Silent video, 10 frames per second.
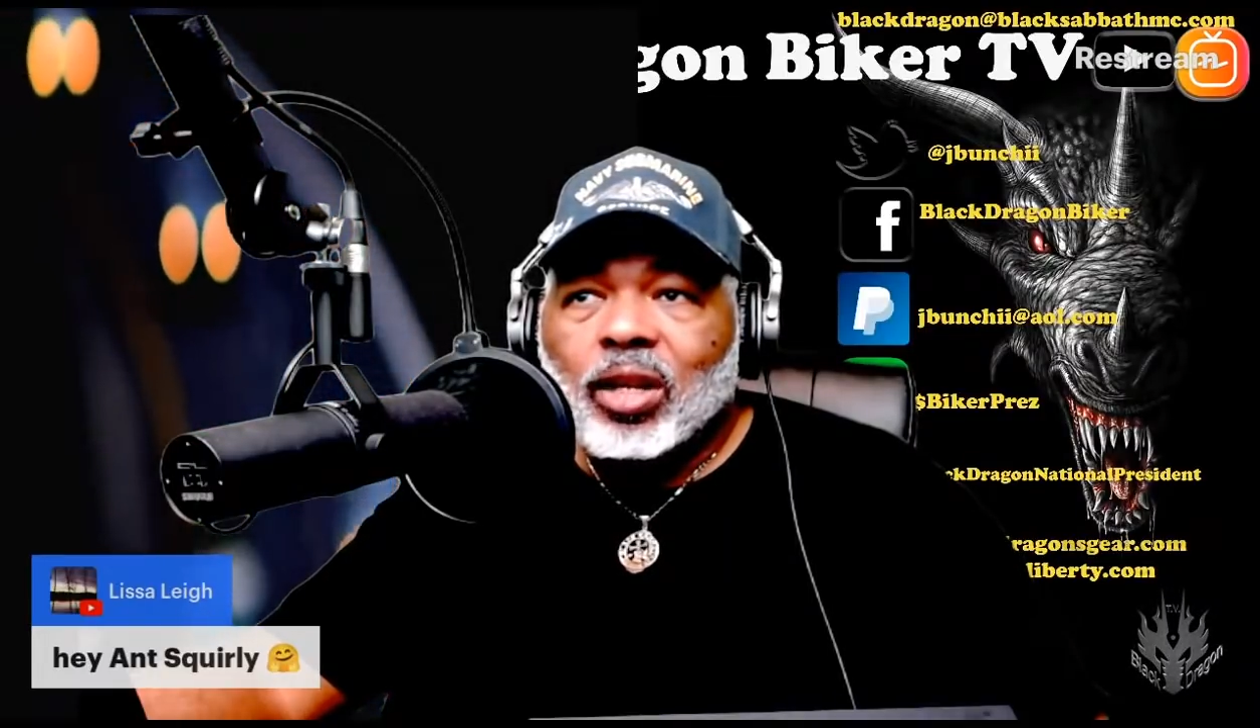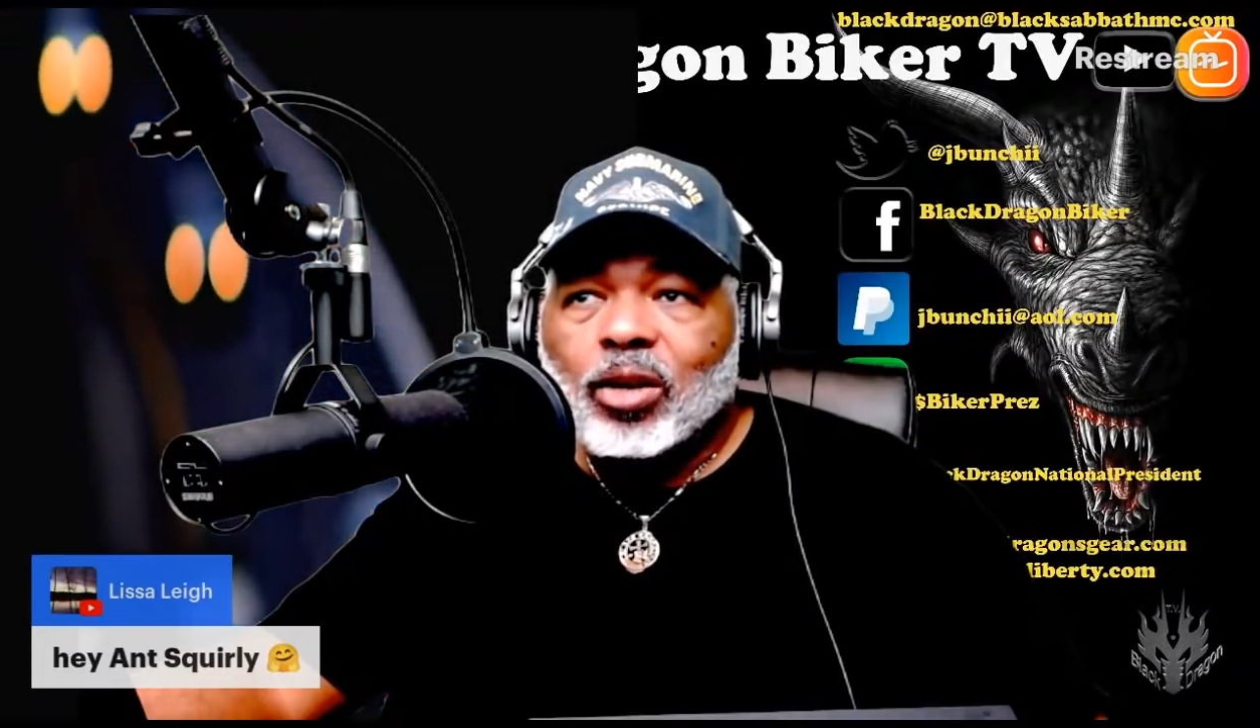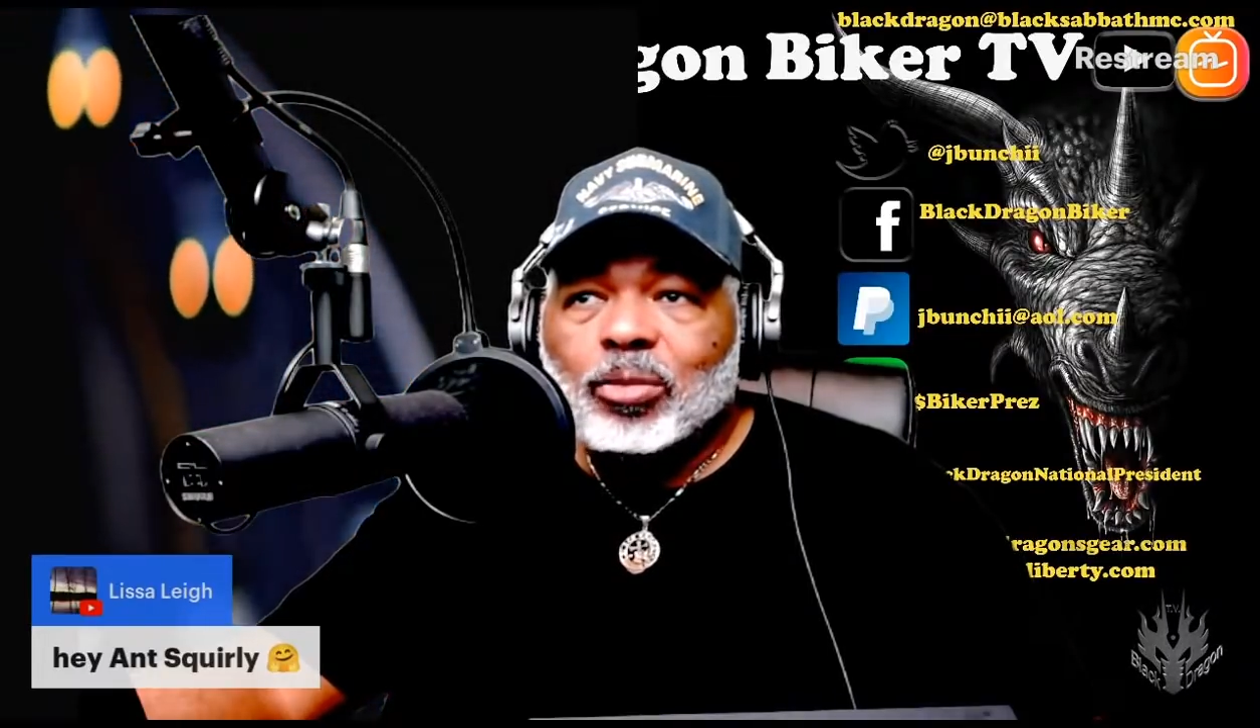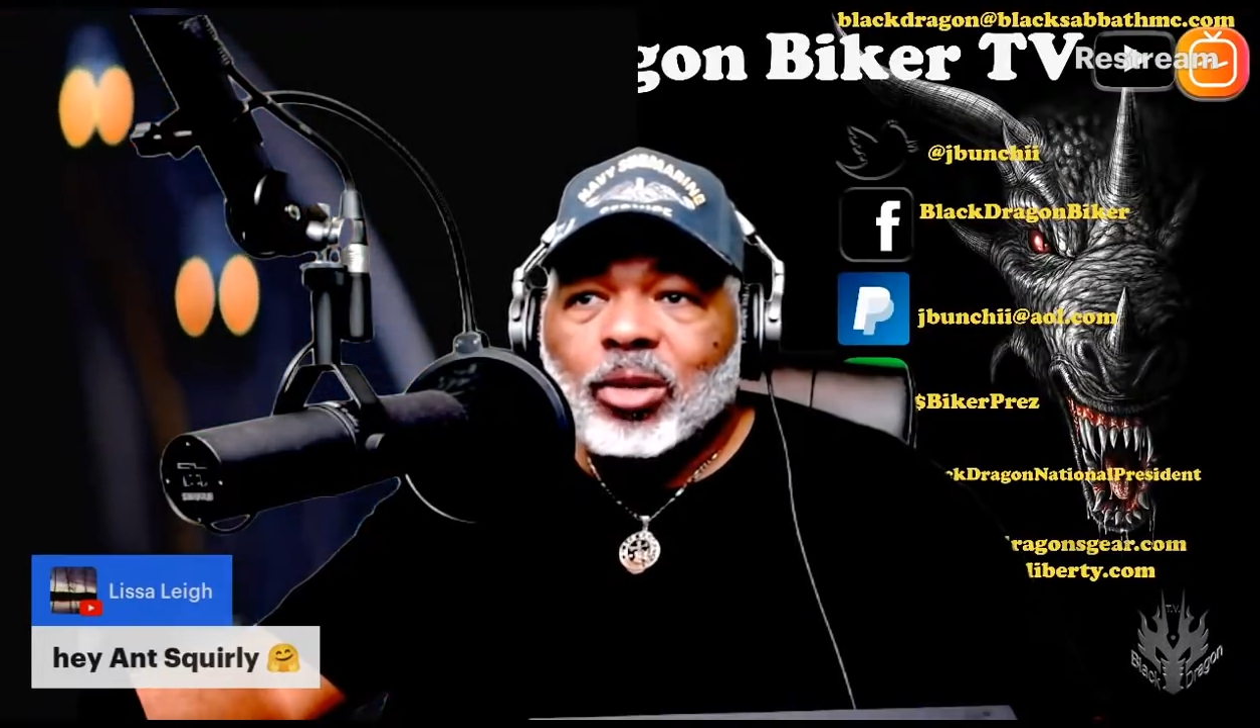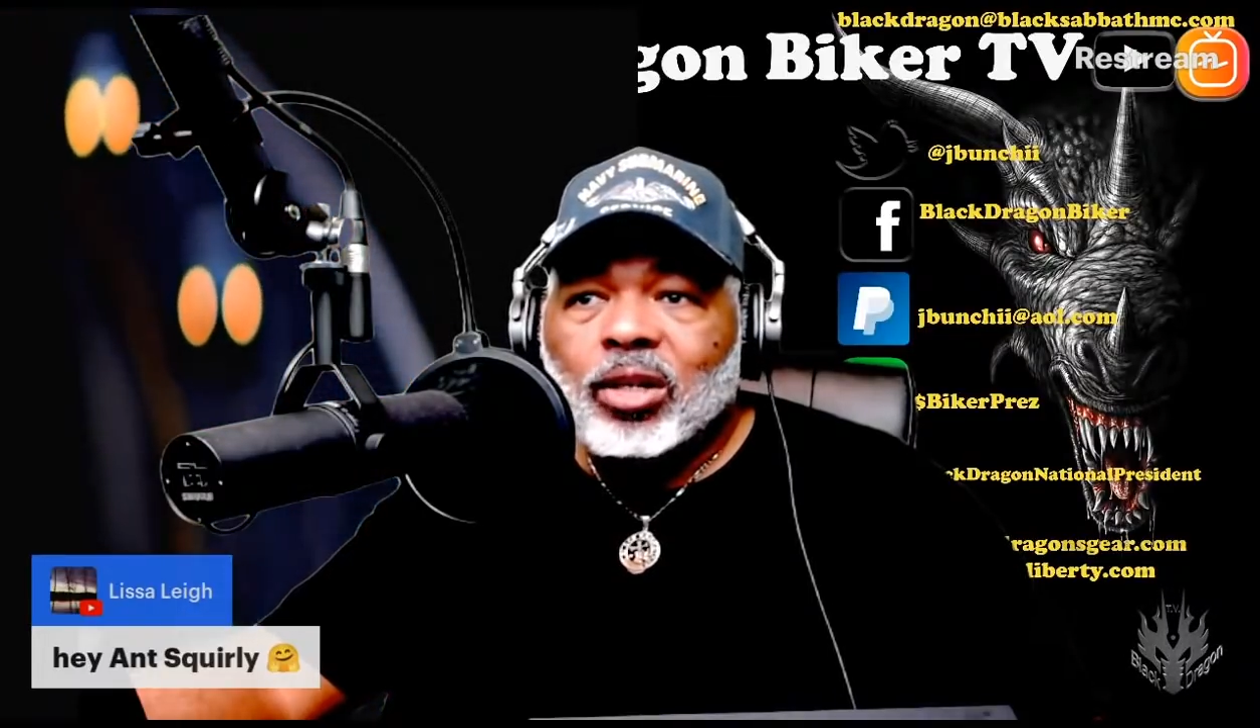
Now